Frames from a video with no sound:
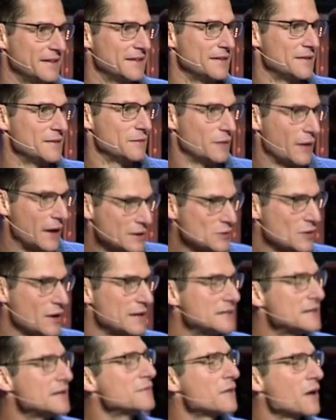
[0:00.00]

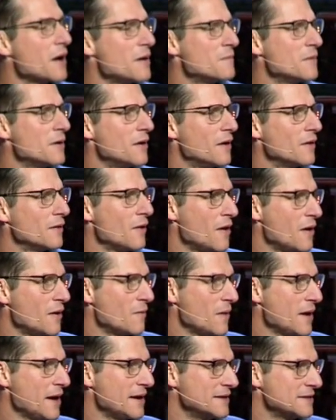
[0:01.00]
Flashlights have come a long
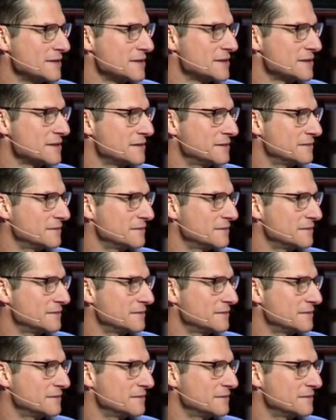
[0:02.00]
ways.